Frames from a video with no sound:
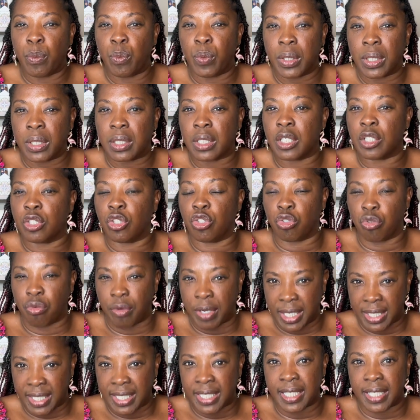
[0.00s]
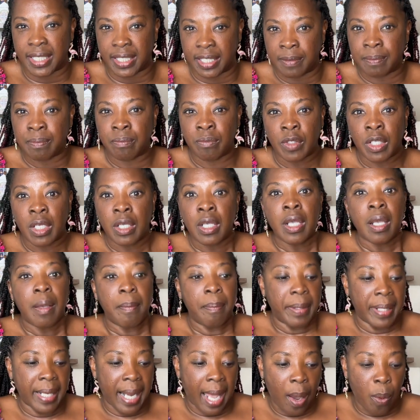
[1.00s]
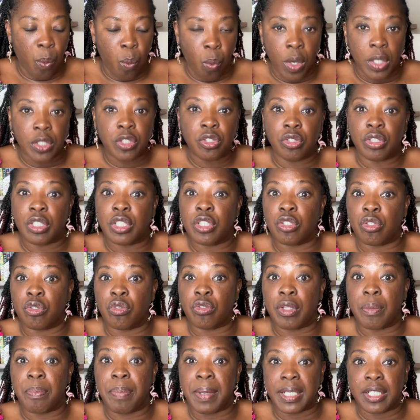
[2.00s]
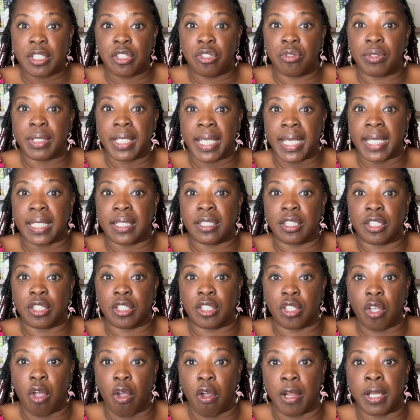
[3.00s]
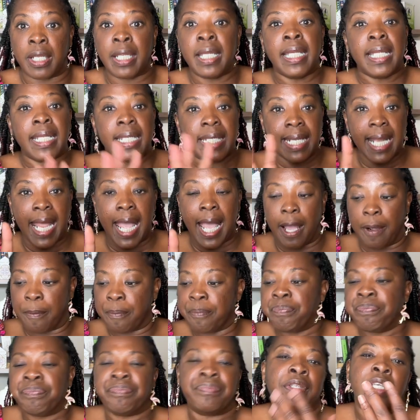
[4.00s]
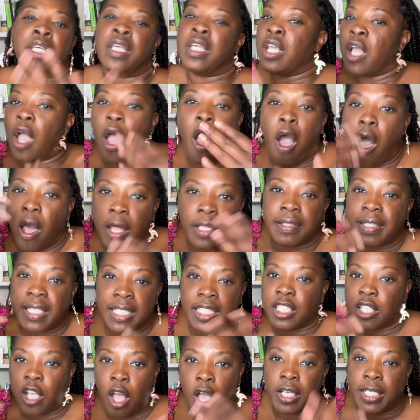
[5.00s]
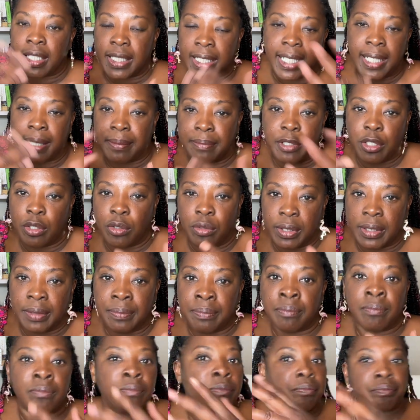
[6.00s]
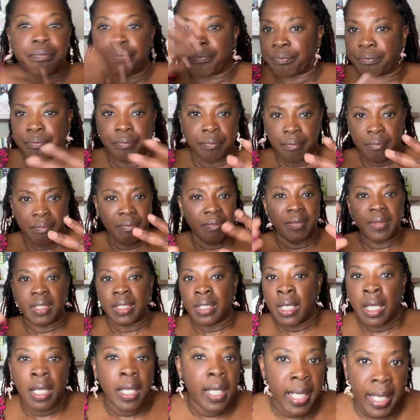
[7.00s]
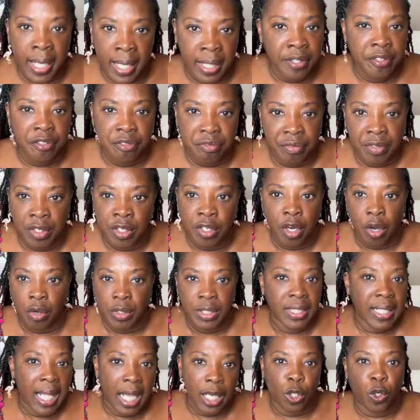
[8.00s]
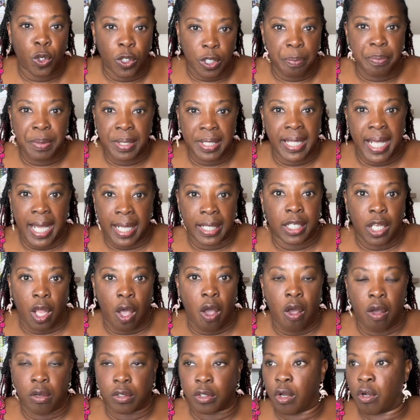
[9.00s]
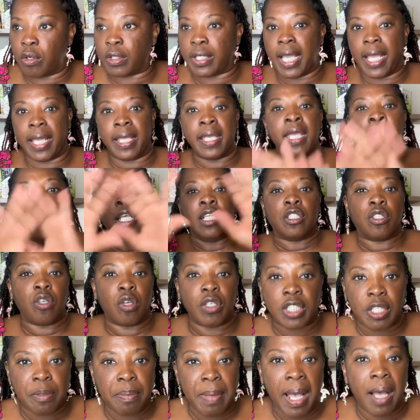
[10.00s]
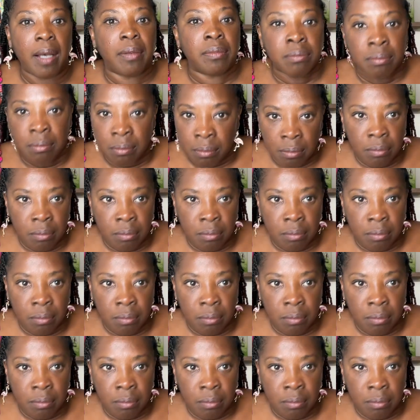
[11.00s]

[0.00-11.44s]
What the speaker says: will address it. But I want you to do the best you can to start. Now, all of this talking that I'm doing, it's not going to be that long, okay? So it's about